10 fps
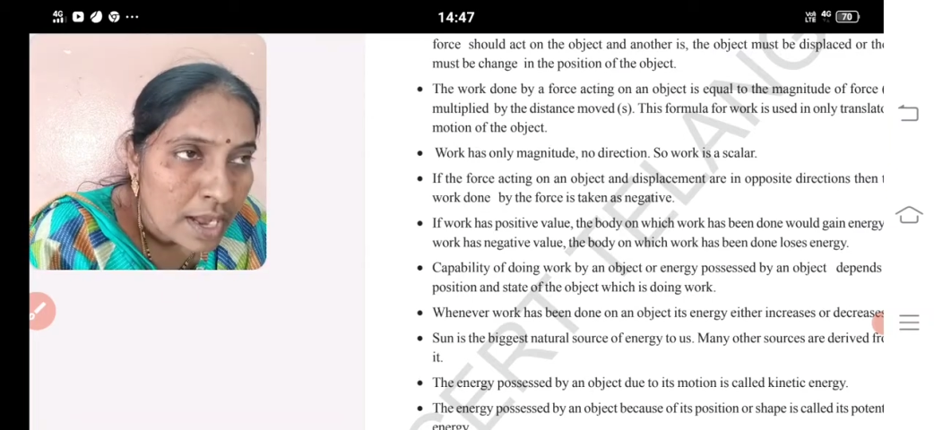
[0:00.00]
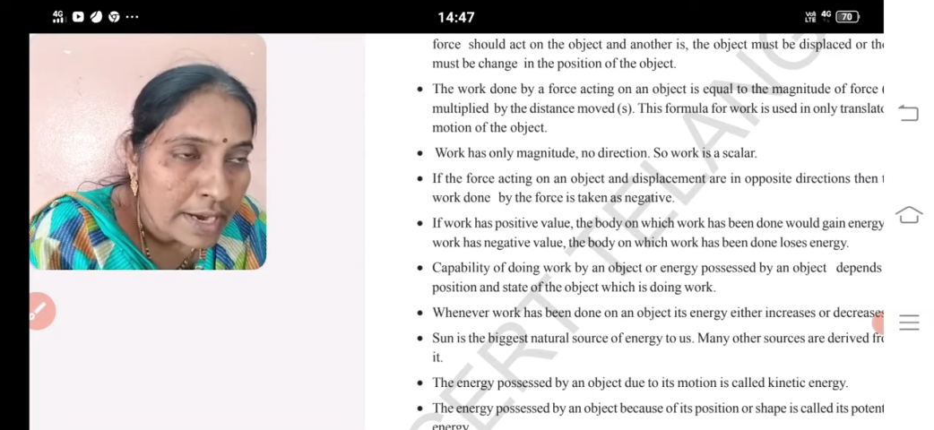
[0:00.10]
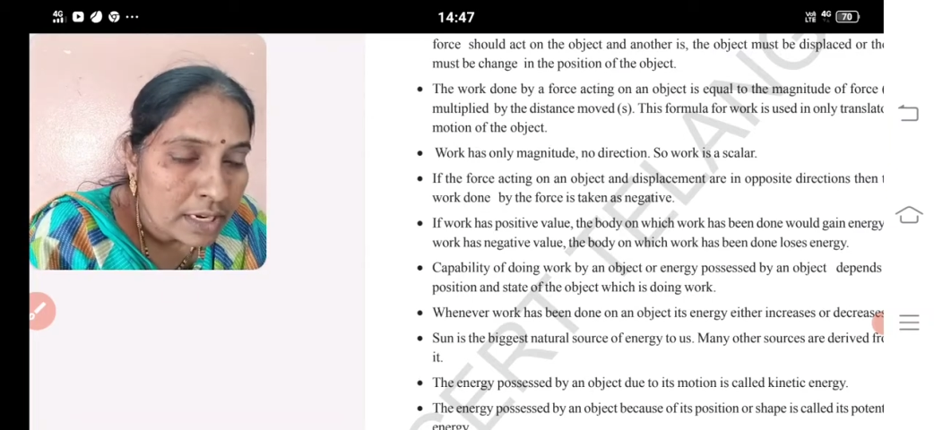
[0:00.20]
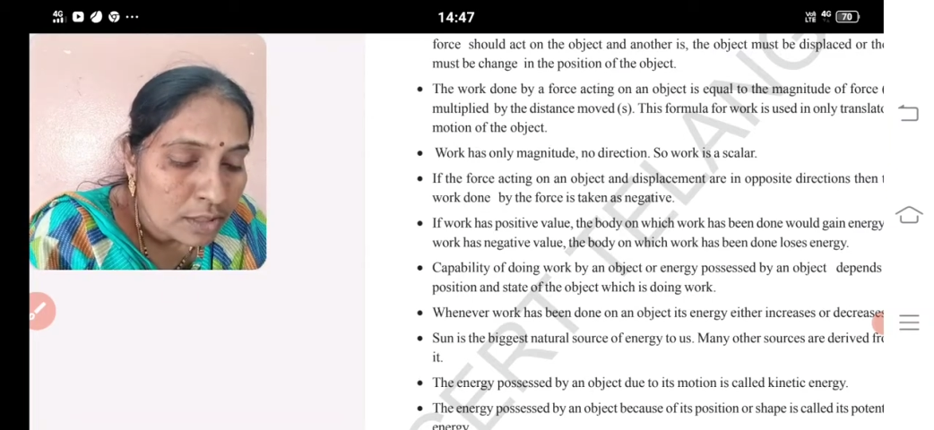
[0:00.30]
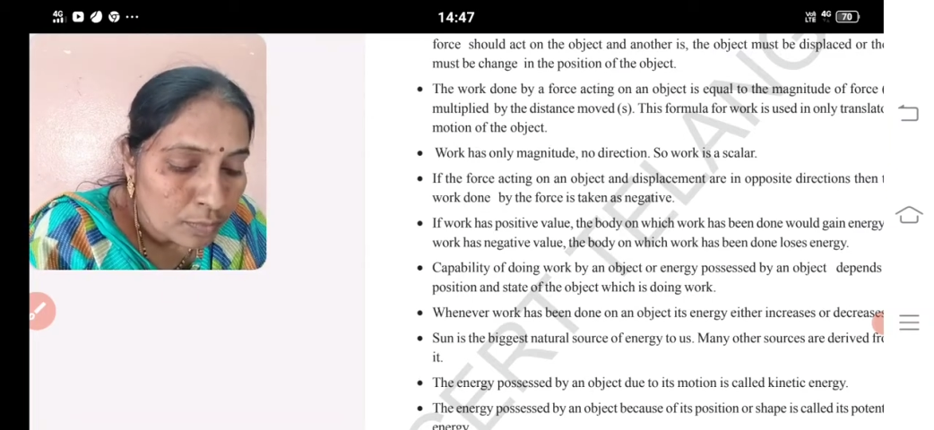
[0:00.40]

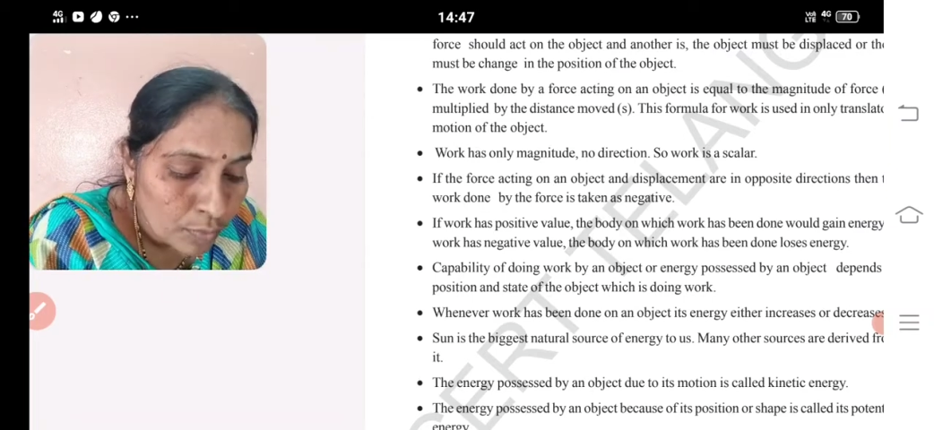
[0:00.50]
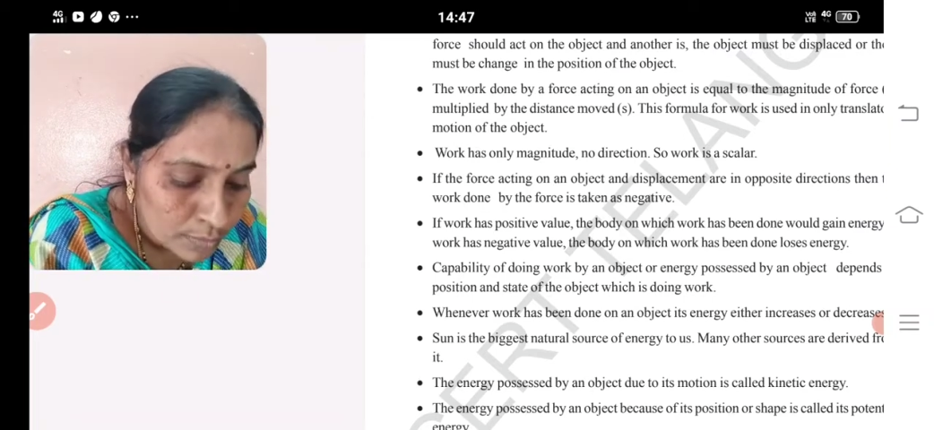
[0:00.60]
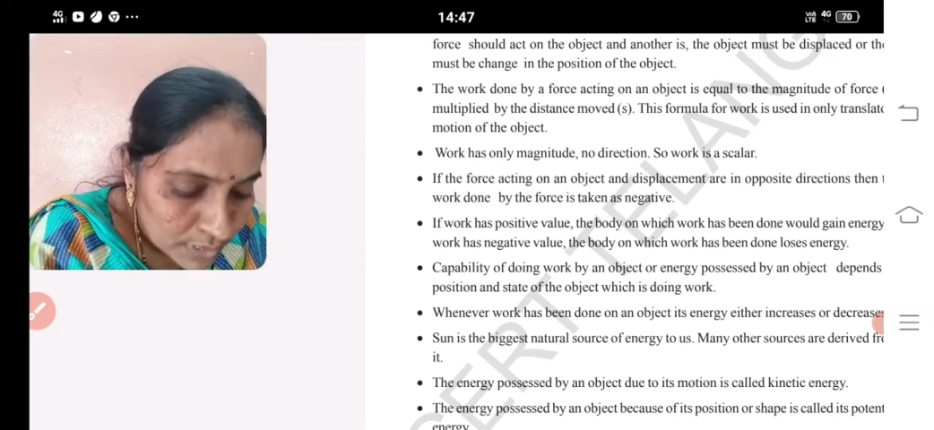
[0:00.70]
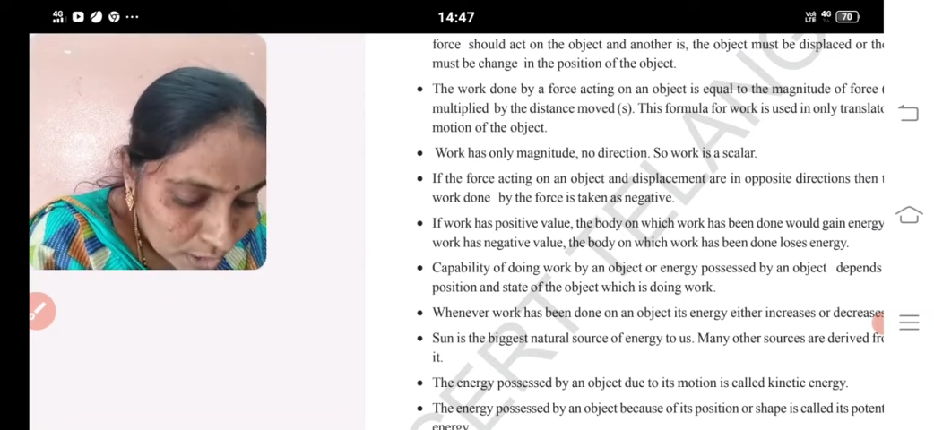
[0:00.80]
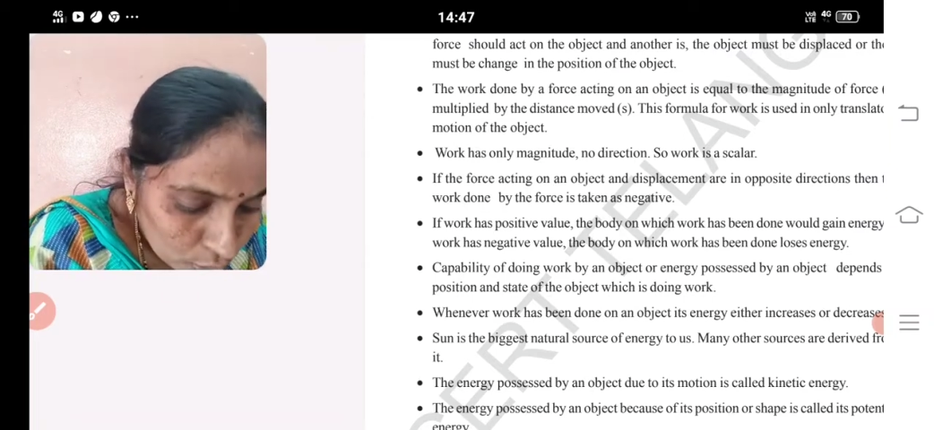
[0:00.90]
and other
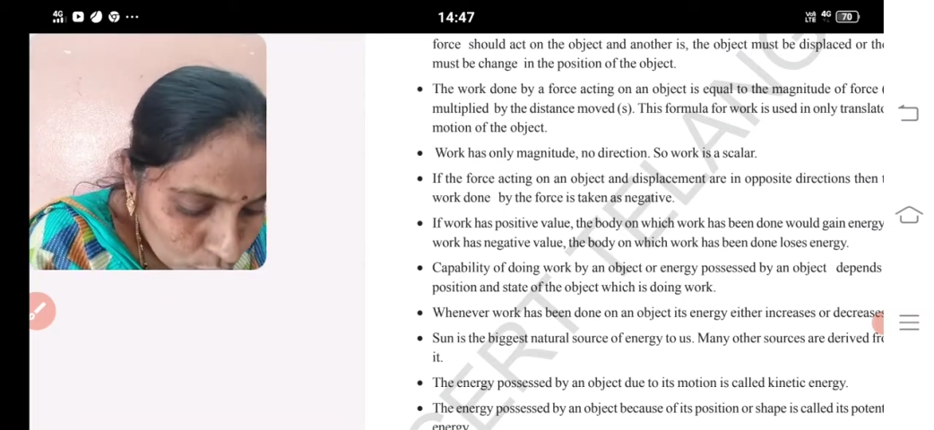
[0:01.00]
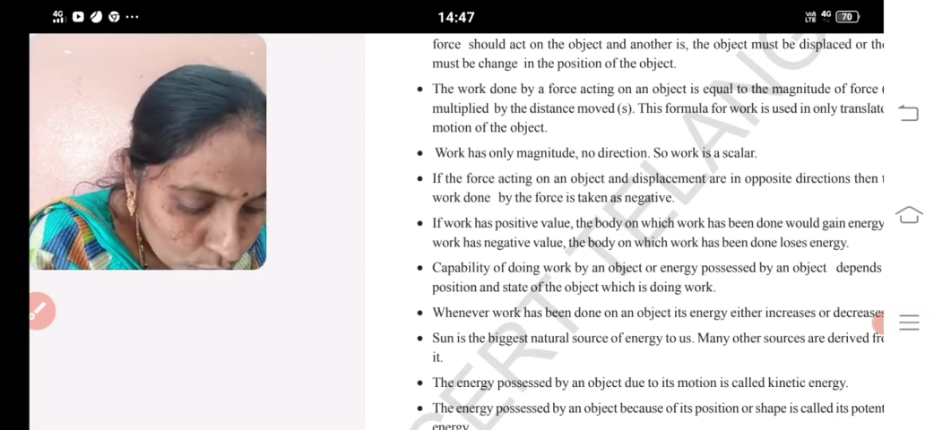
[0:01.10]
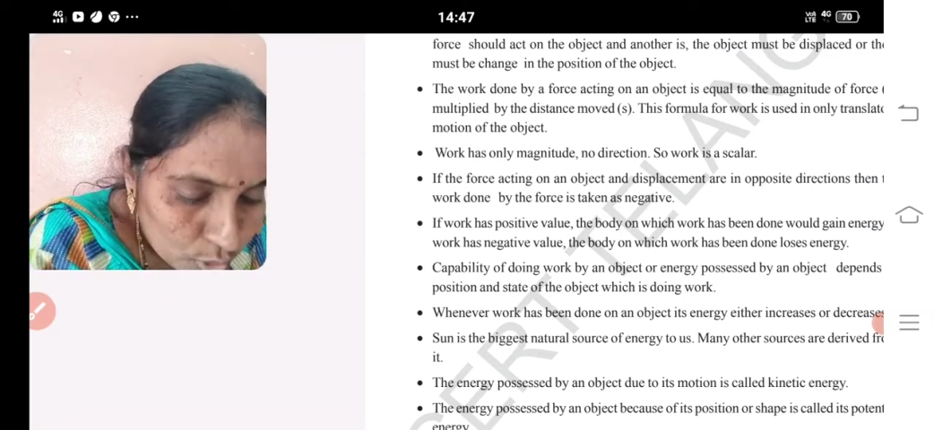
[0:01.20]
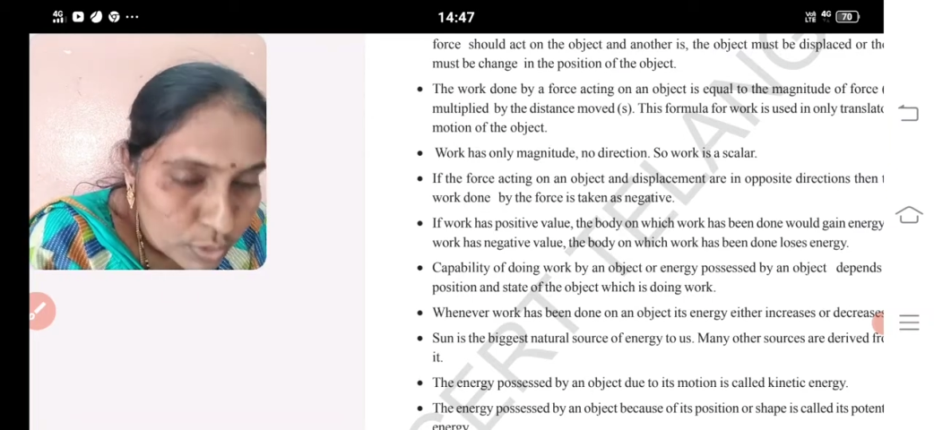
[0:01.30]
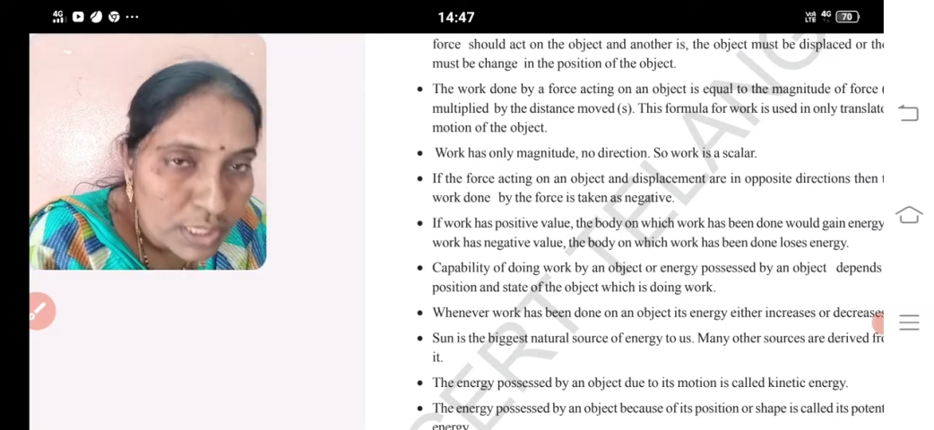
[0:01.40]
forms are
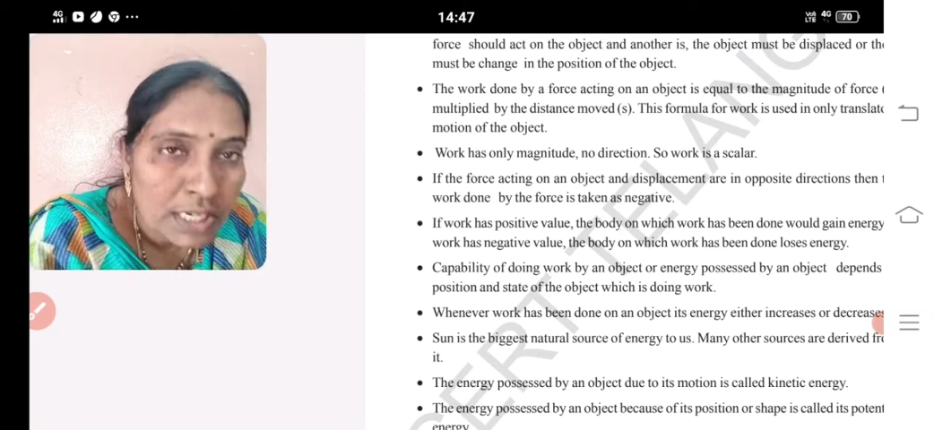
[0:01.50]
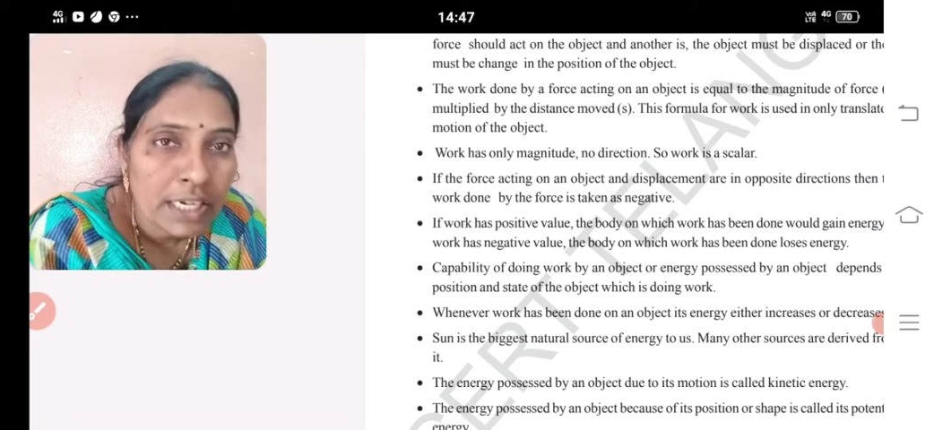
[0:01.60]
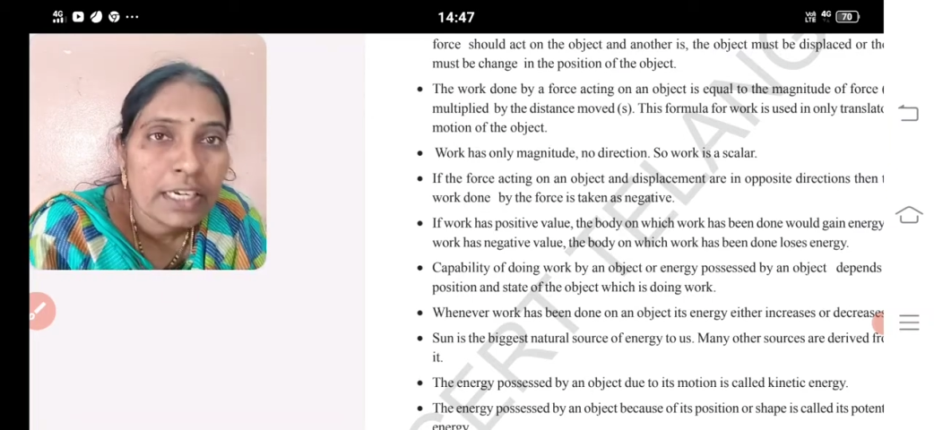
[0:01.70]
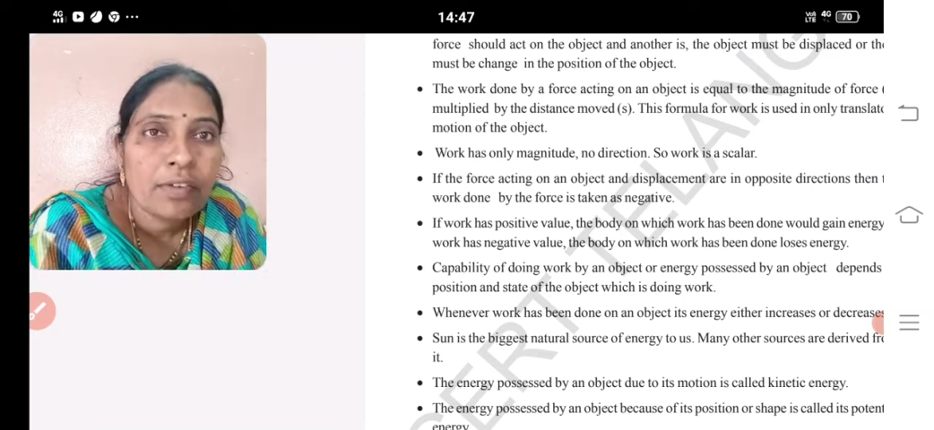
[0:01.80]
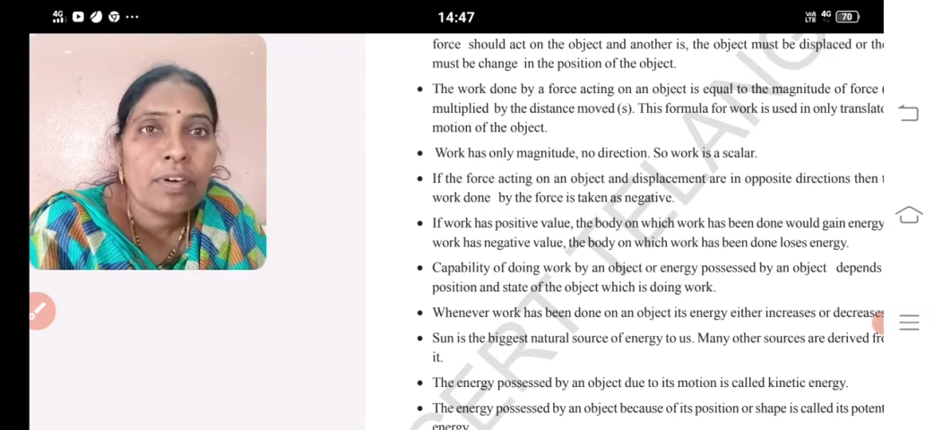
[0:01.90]
used to
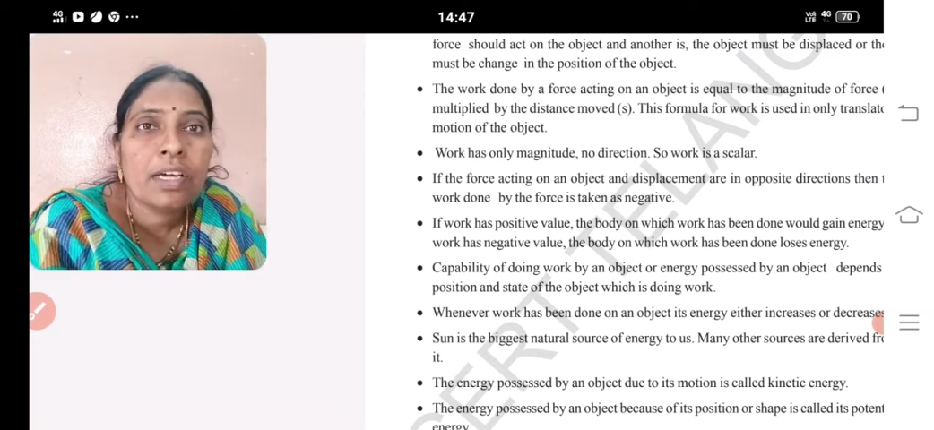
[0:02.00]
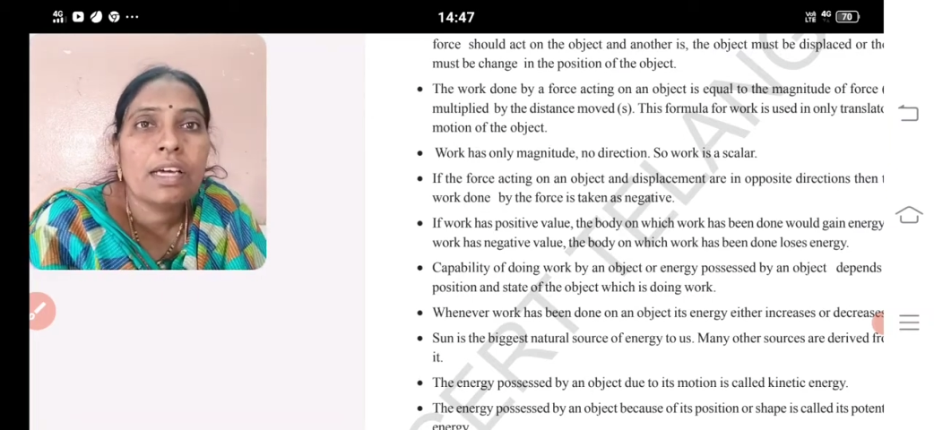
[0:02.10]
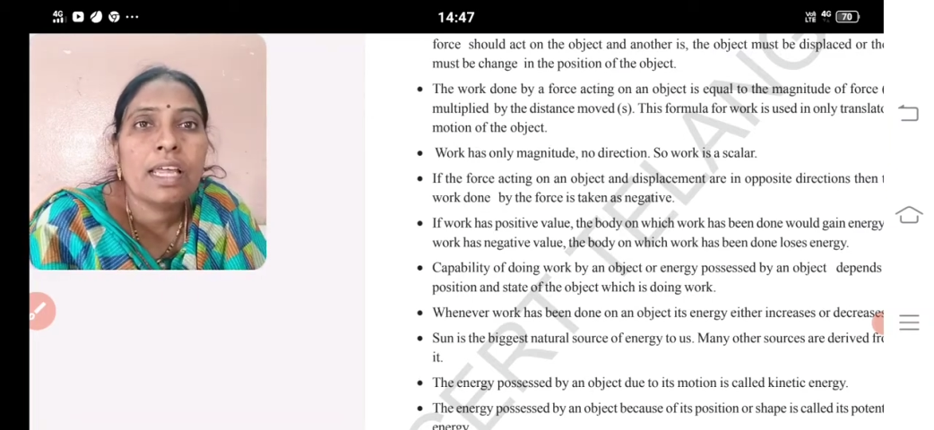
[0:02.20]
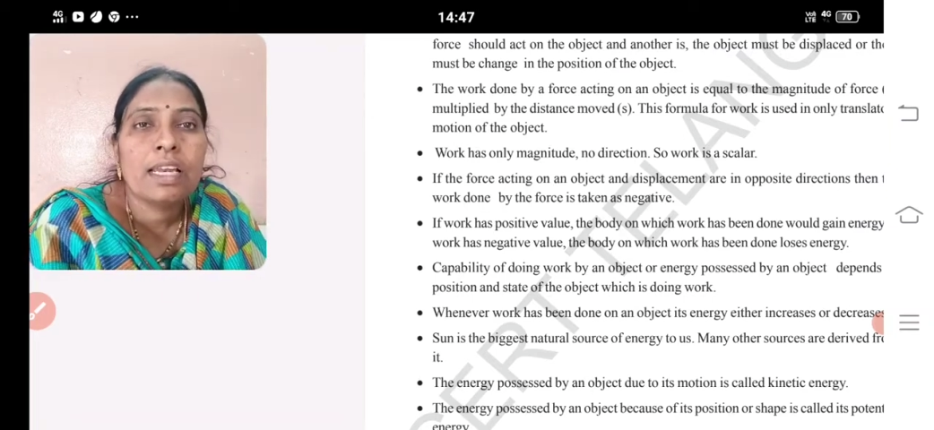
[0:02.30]
generate our